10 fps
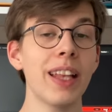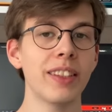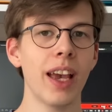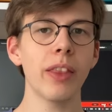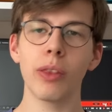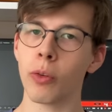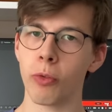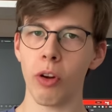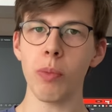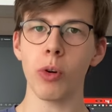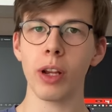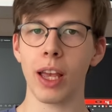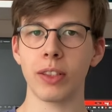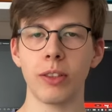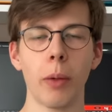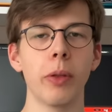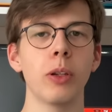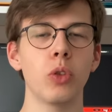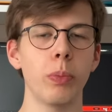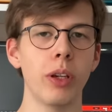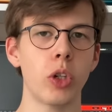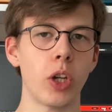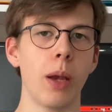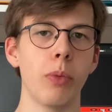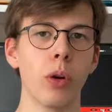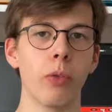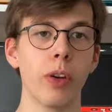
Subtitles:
said, the Framework has nothing to be ashamed of.